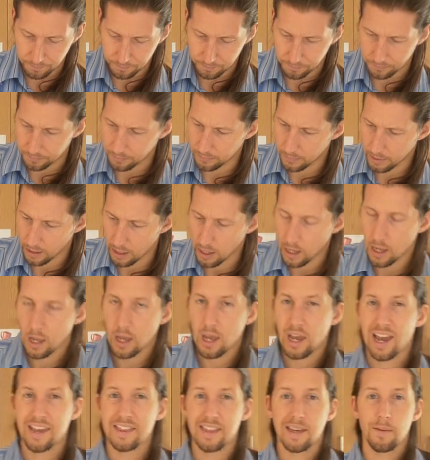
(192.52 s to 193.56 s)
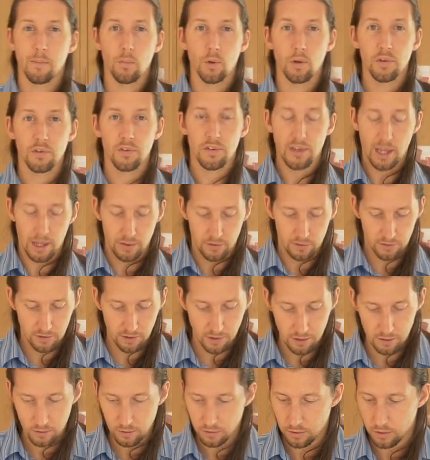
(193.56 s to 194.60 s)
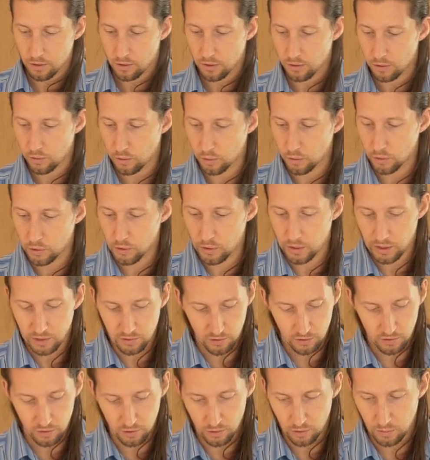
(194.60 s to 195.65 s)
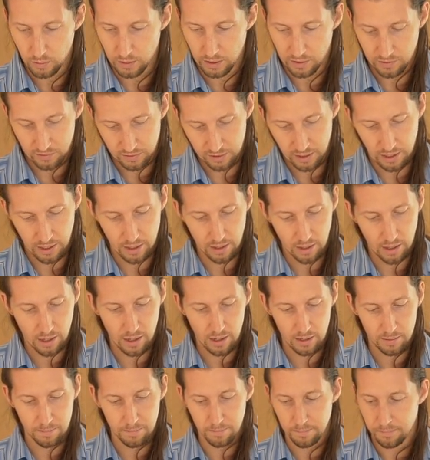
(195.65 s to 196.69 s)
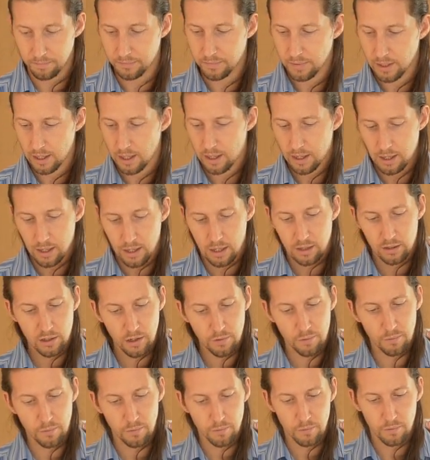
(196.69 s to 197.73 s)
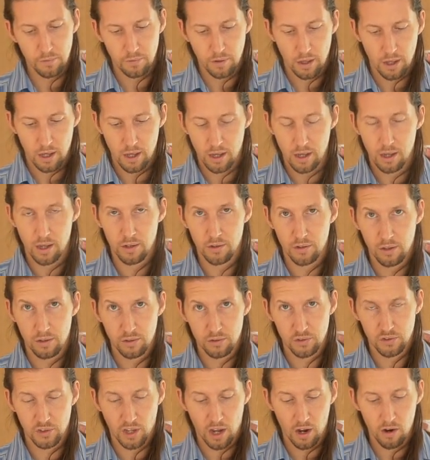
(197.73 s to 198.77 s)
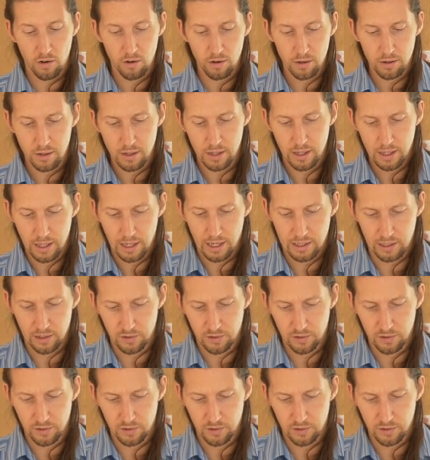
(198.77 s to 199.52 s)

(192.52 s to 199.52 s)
And then once that's done, all you need to do is get a different scourer and